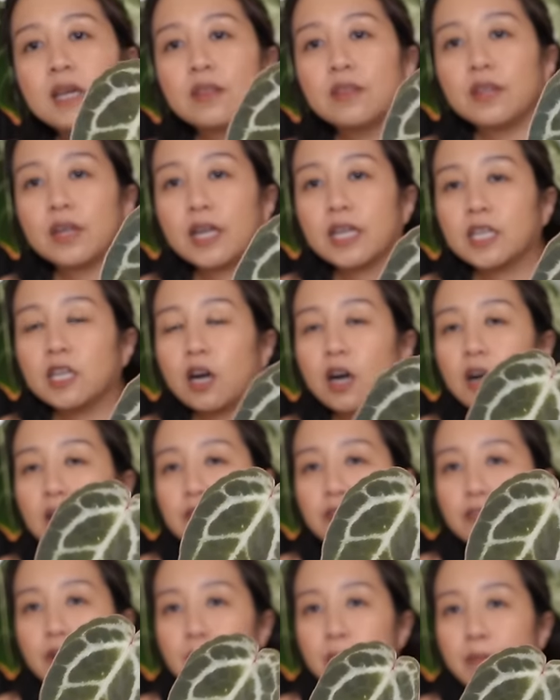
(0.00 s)
that I
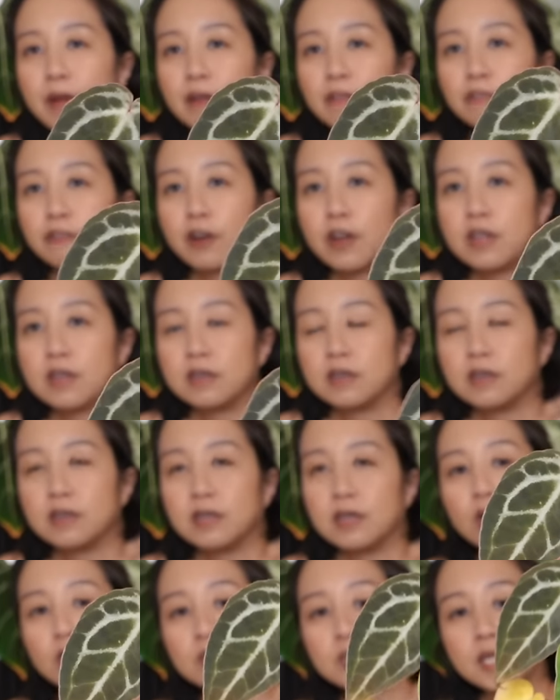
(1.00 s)
got from my friend
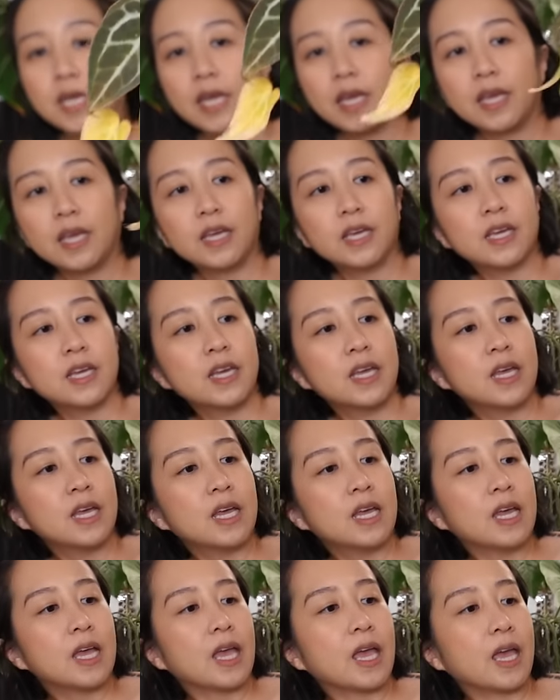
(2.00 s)
Jose.
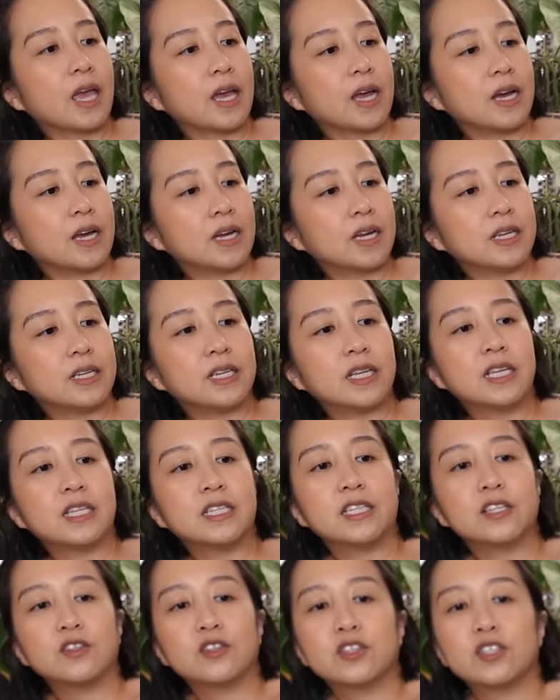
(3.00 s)
and
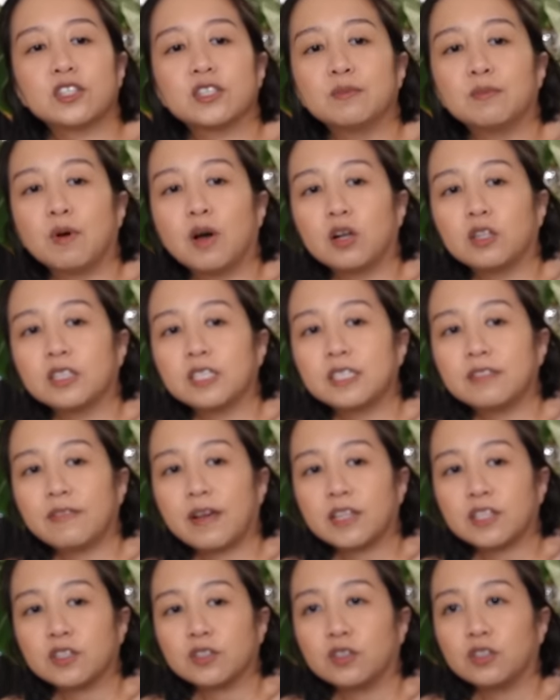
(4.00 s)
it's in the smallest
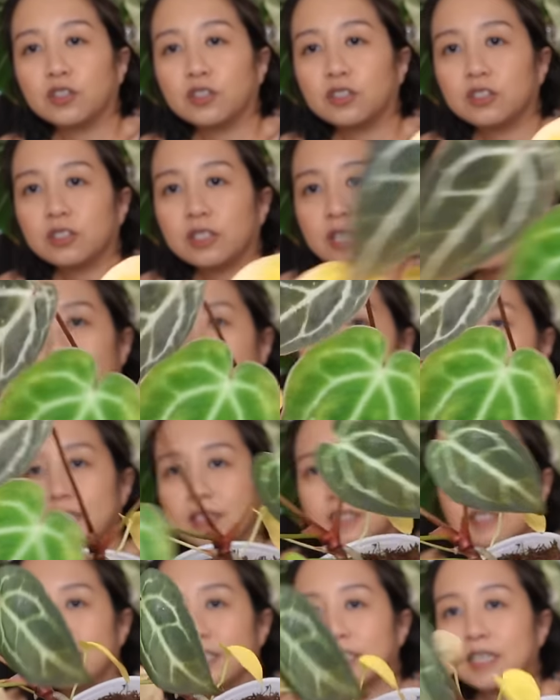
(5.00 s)
vessel. Its
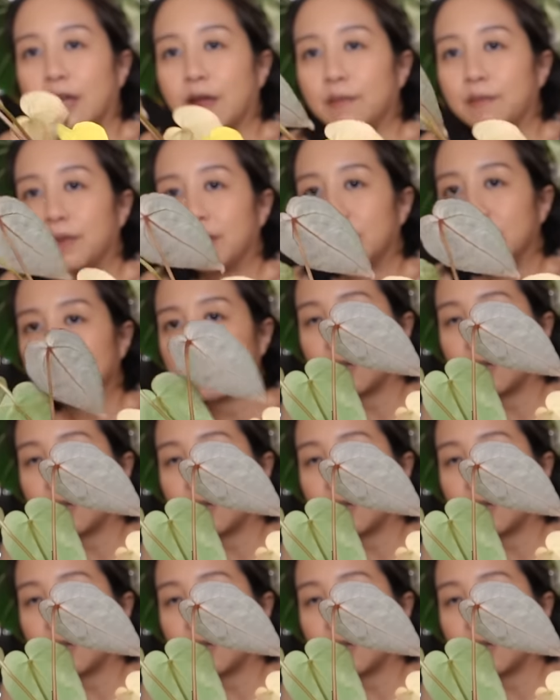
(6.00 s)
stem is